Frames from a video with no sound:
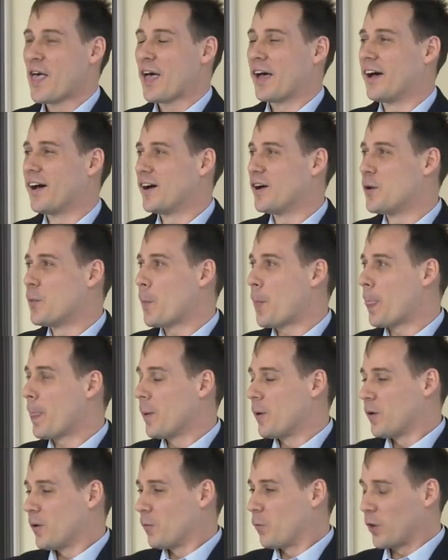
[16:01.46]
Um,
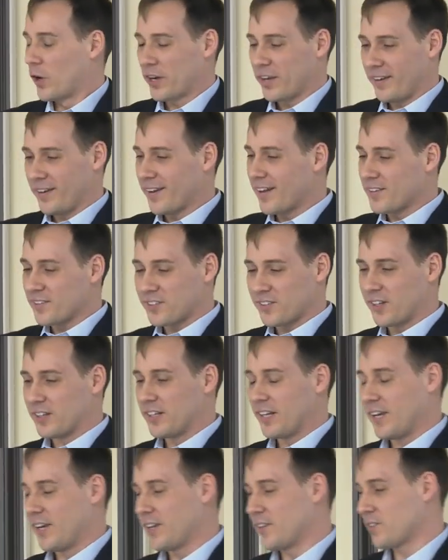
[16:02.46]
working on
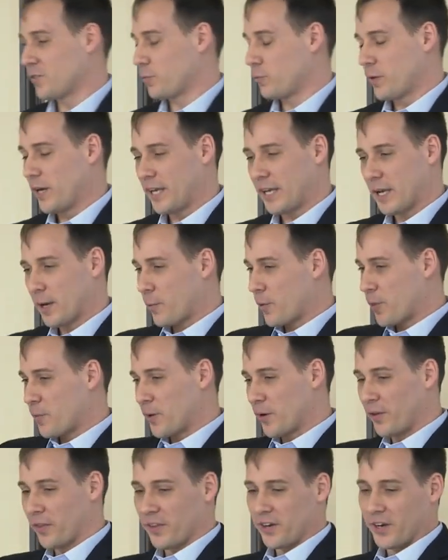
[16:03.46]
Sundays, waking up in the
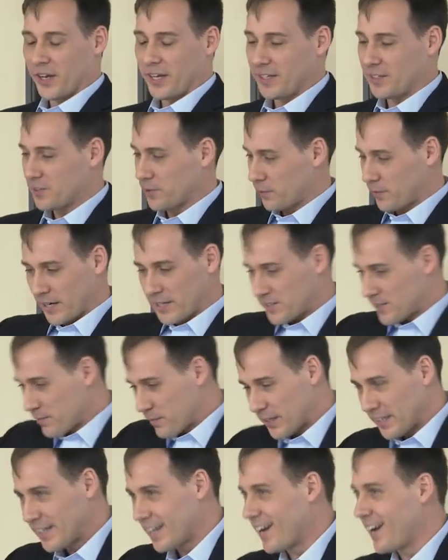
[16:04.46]
middle of the night to write
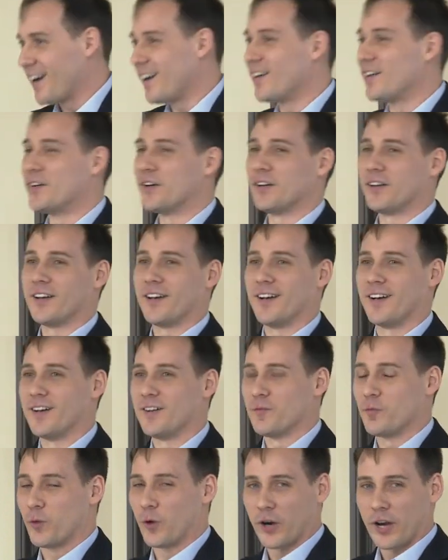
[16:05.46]
something down,
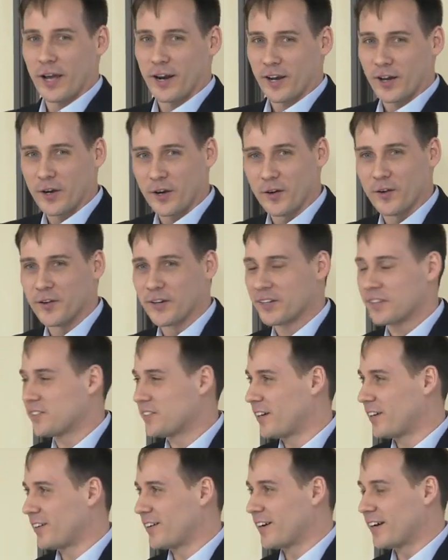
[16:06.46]
um, work on a code, et
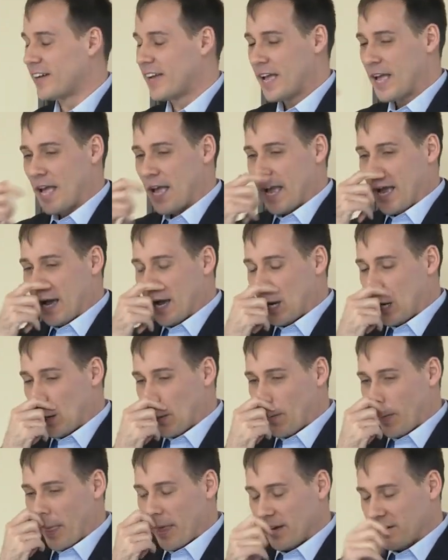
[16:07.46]
cetera.
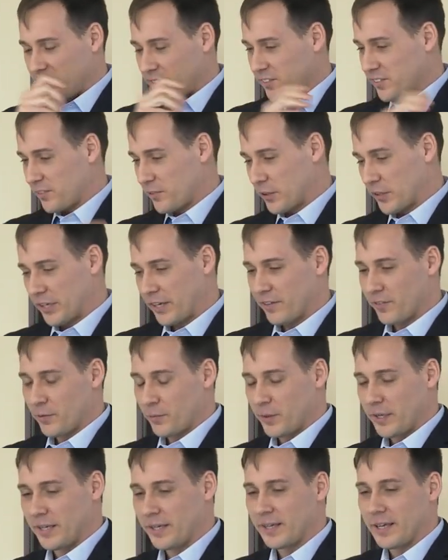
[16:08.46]
Um, and it's just really
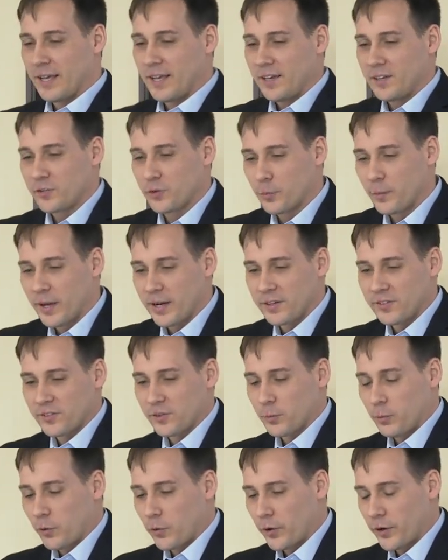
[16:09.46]
given me tremendous
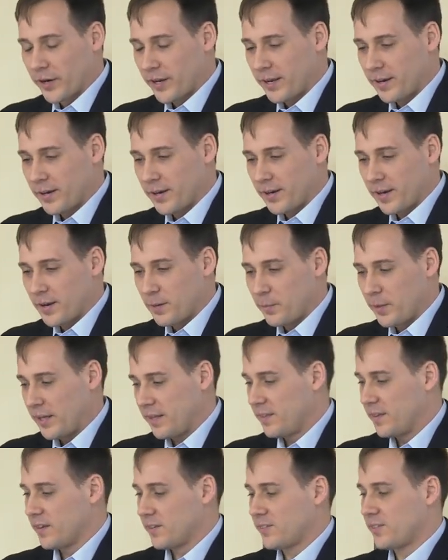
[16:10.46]
support and, and
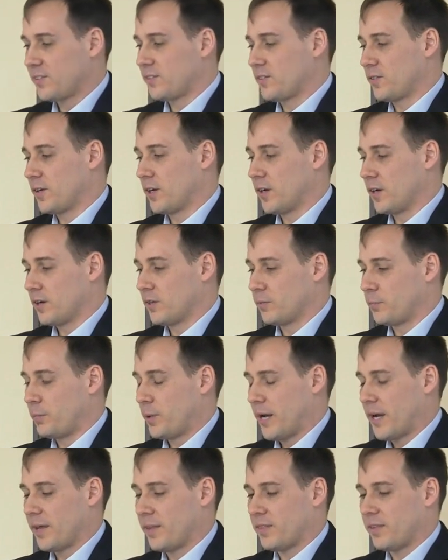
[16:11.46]
made this uh,
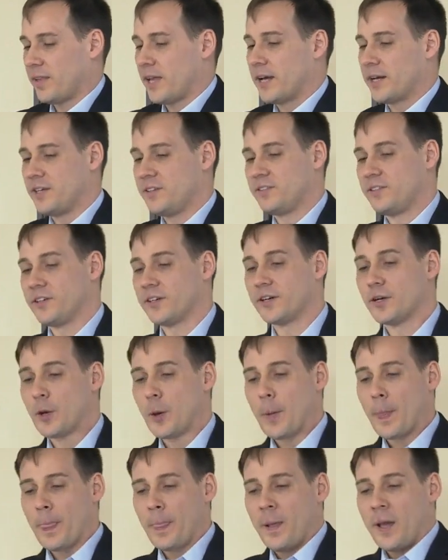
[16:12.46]
path a lot easier.
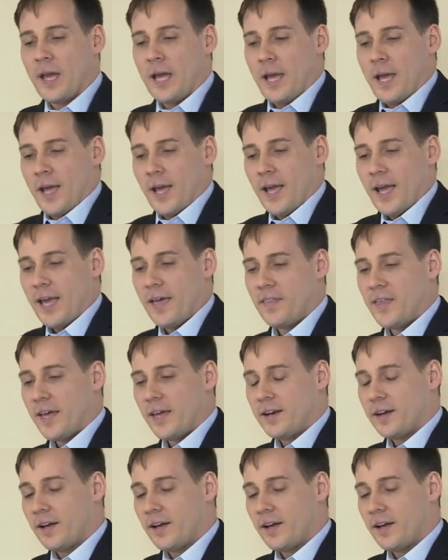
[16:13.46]
And then